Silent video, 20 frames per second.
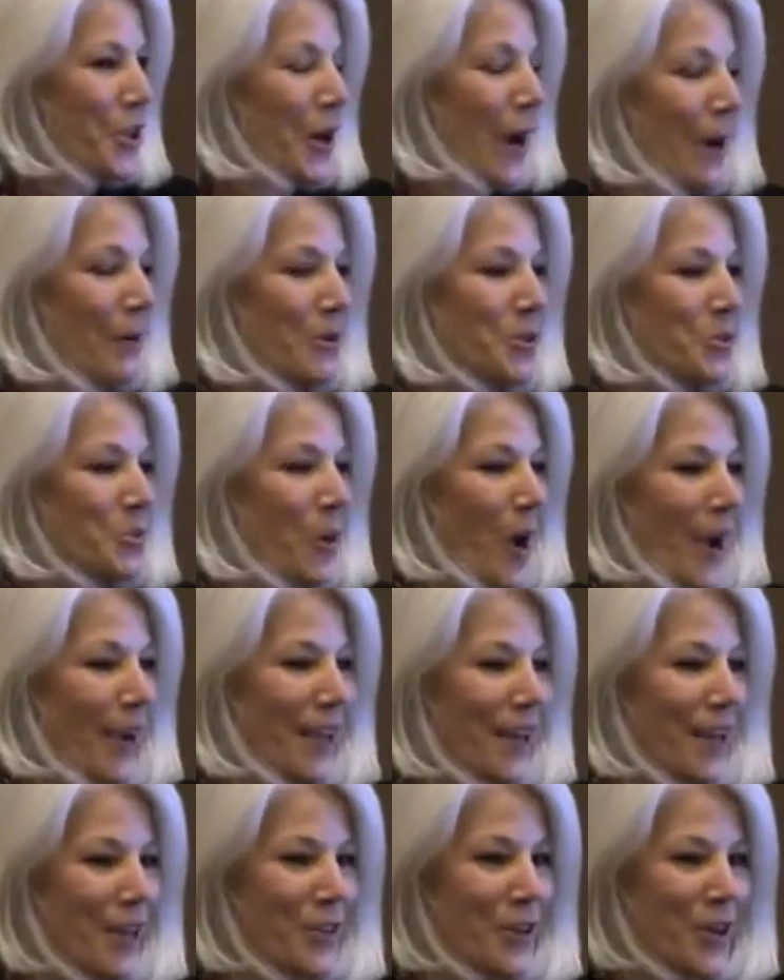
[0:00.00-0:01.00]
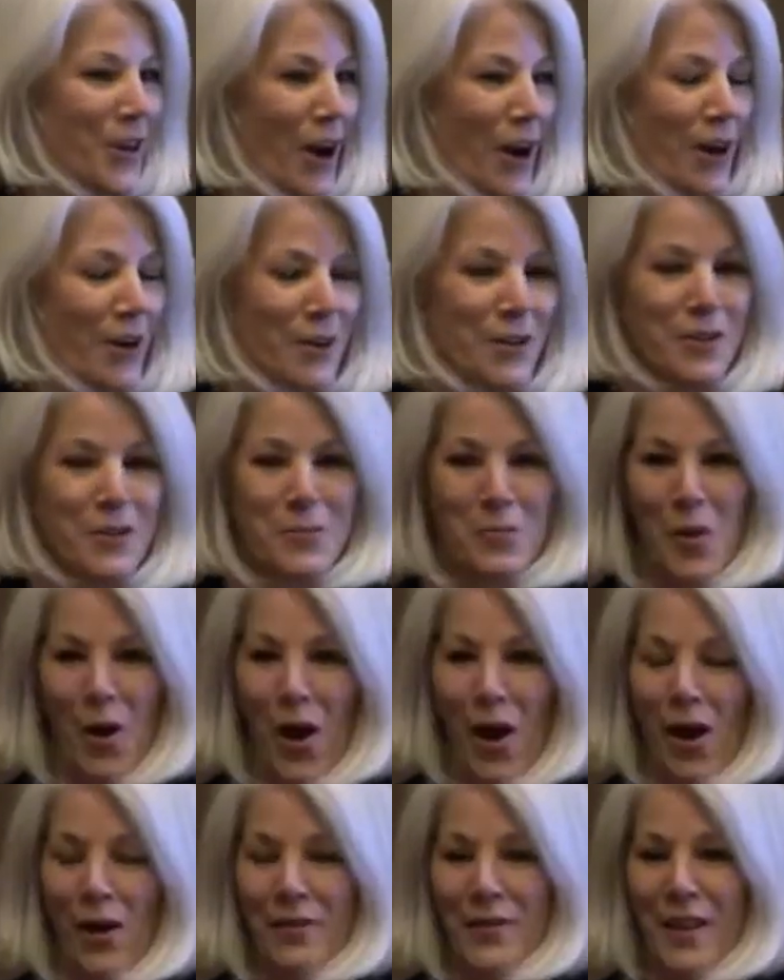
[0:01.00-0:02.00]
I was walking in the Gardens
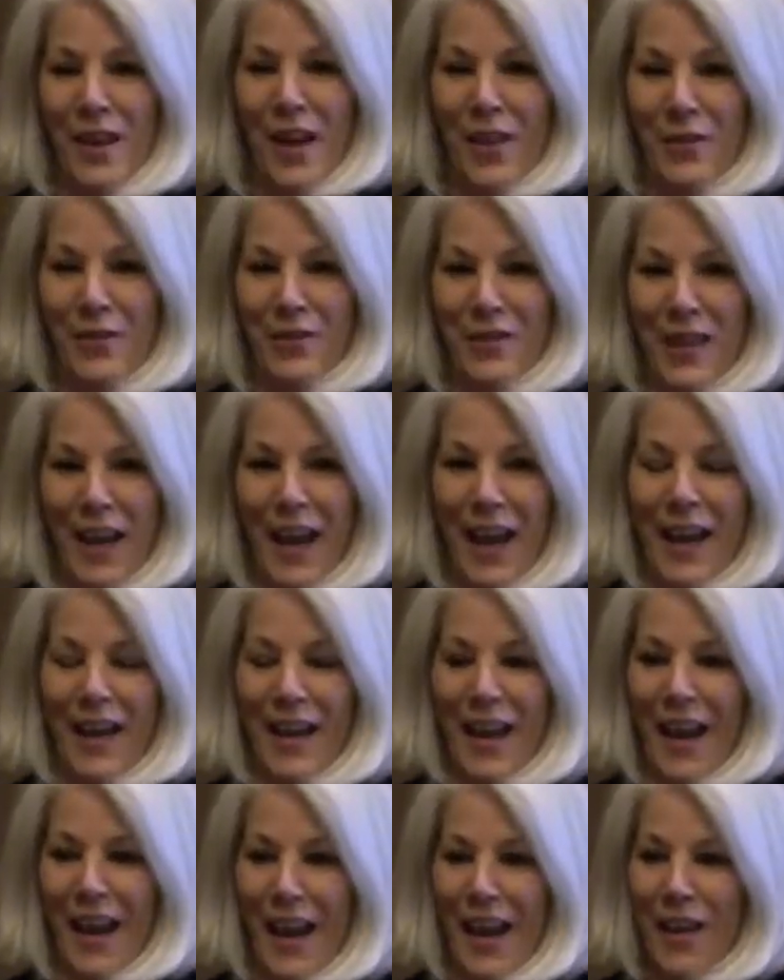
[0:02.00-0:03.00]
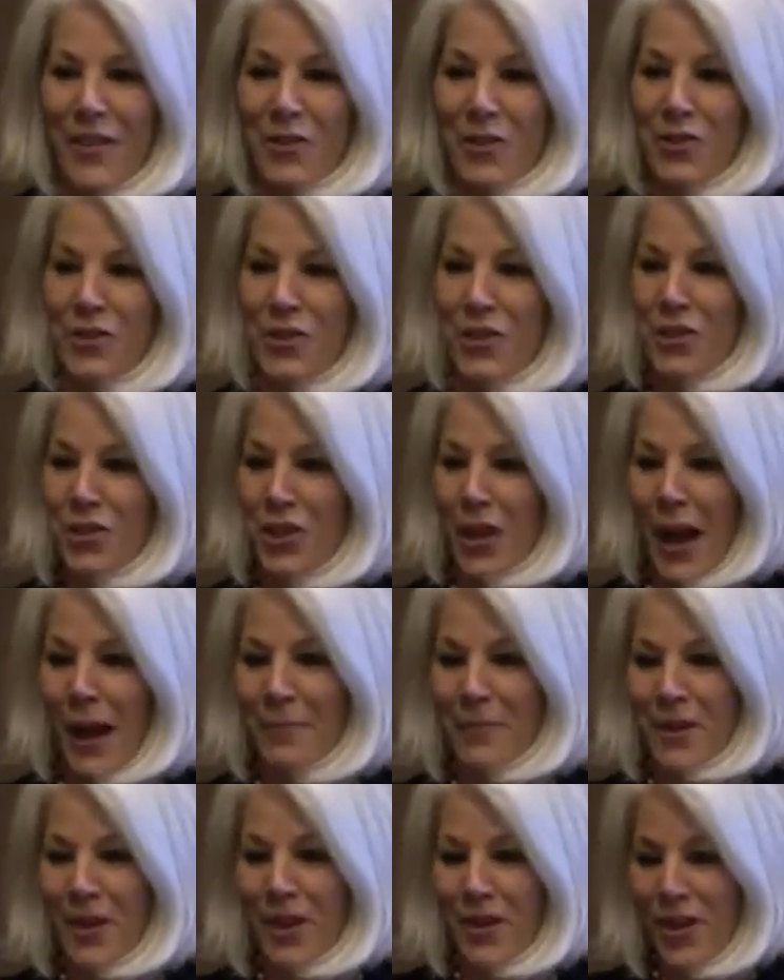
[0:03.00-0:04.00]
Mall the other day, and there's a
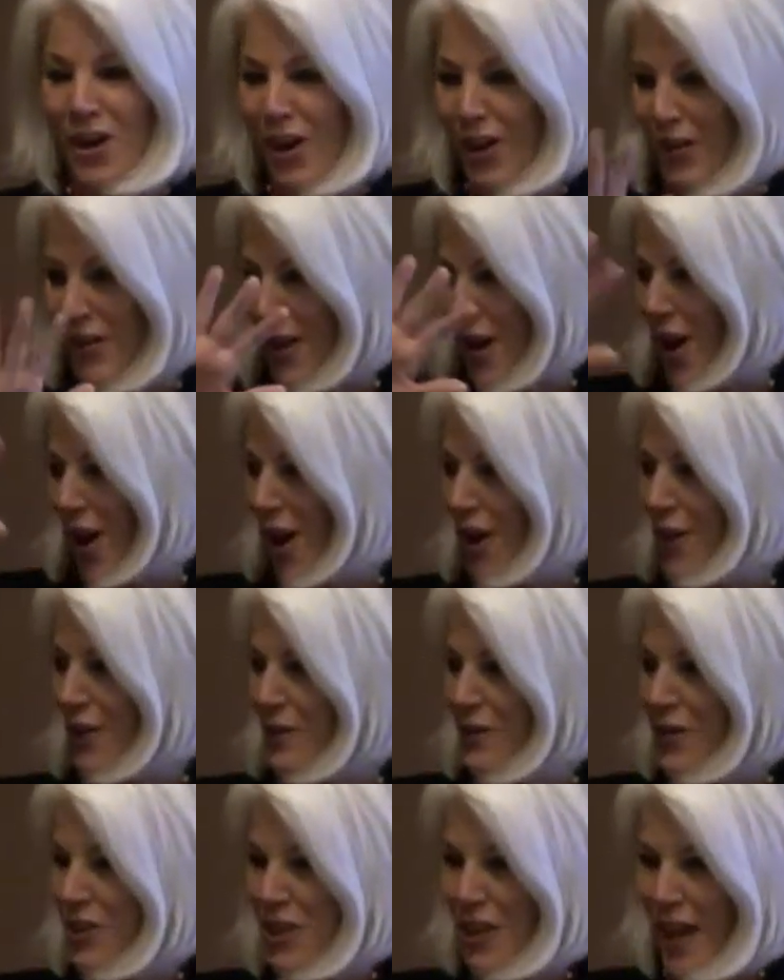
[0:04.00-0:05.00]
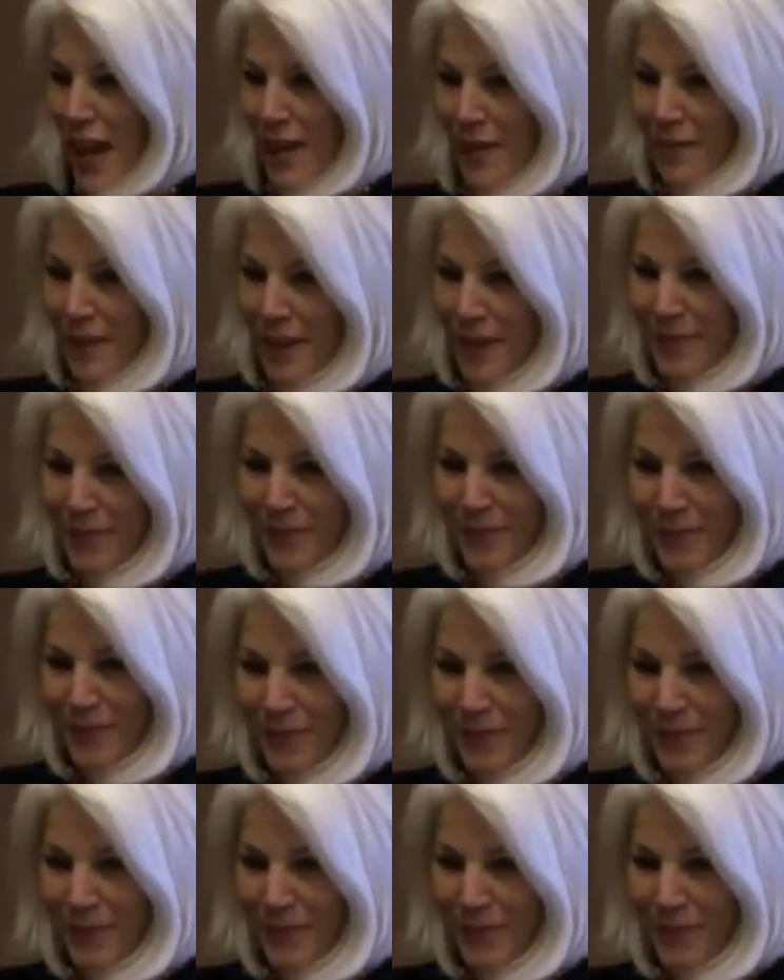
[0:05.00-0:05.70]
shop there called The Art of Shaving.